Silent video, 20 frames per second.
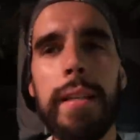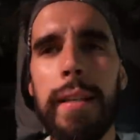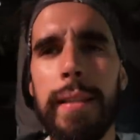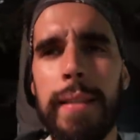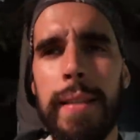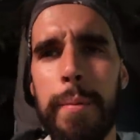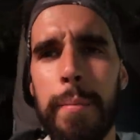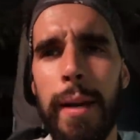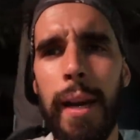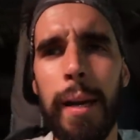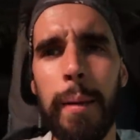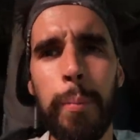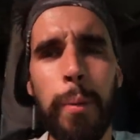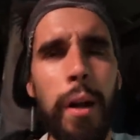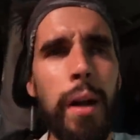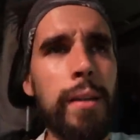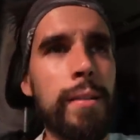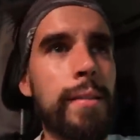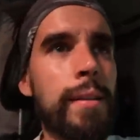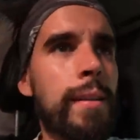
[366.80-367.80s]
intimidating
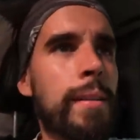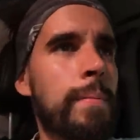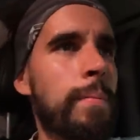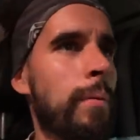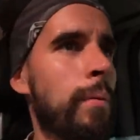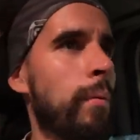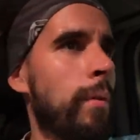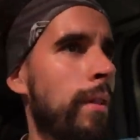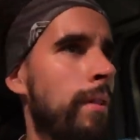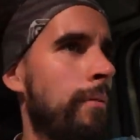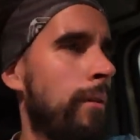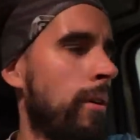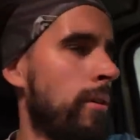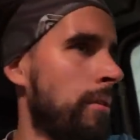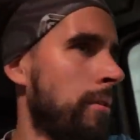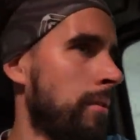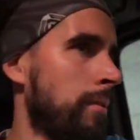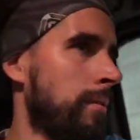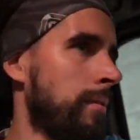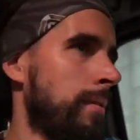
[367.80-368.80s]
process, but we're through
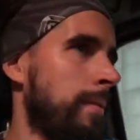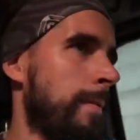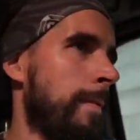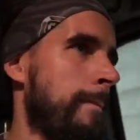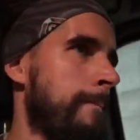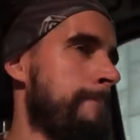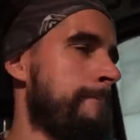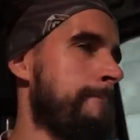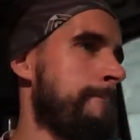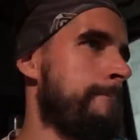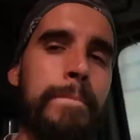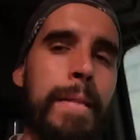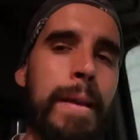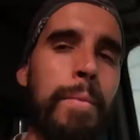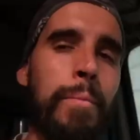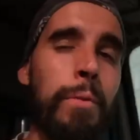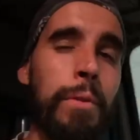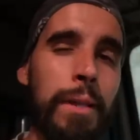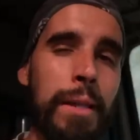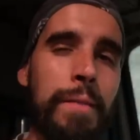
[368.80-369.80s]

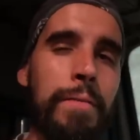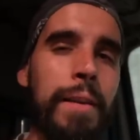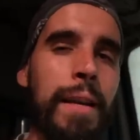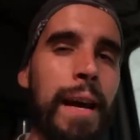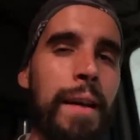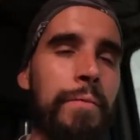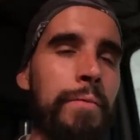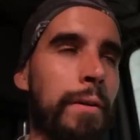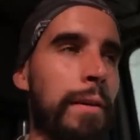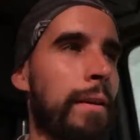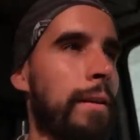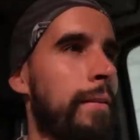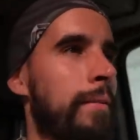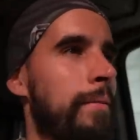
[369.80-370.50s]
and we're leaving Africa.